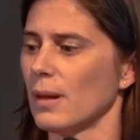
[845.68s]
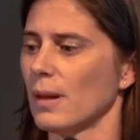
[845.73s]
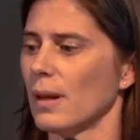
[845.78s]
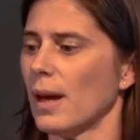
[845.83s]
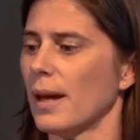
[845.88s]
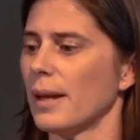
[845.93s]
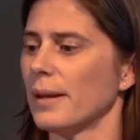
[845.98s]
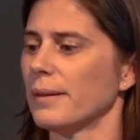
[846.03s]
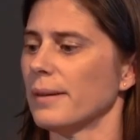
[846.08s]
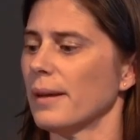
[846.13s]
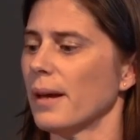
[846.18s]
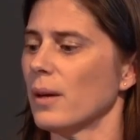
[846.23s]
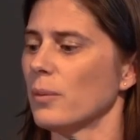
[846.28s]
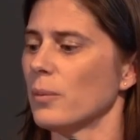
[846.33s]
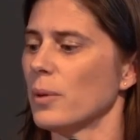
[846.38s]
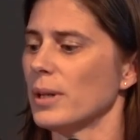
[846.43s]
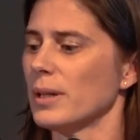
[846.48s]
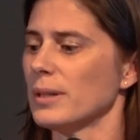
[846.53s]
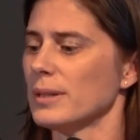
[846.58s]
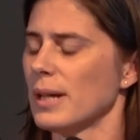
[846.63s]
And I
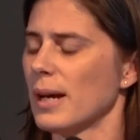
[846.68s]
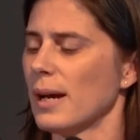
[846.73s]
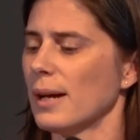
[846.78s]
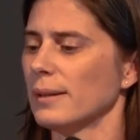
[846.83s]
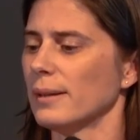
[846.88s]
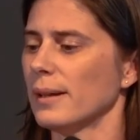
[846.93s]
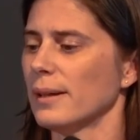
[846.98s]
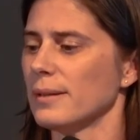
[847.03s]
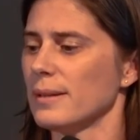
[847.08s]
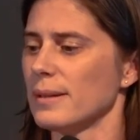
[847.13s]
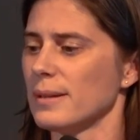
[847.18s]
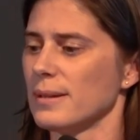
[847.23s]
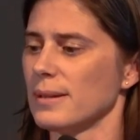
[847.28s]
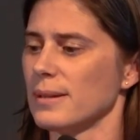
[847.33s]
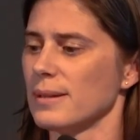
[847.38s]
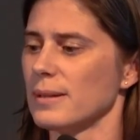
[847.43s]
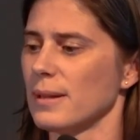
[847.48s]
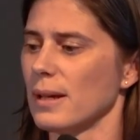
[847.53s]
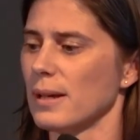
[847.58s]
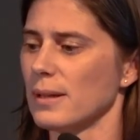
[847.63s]
wanted to highlight this
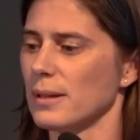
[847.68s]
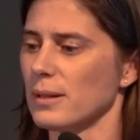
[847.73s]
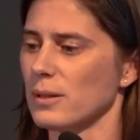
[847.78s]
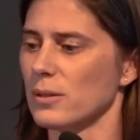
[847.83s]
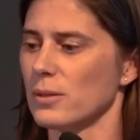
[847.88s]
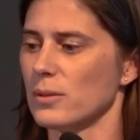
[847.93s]
exciting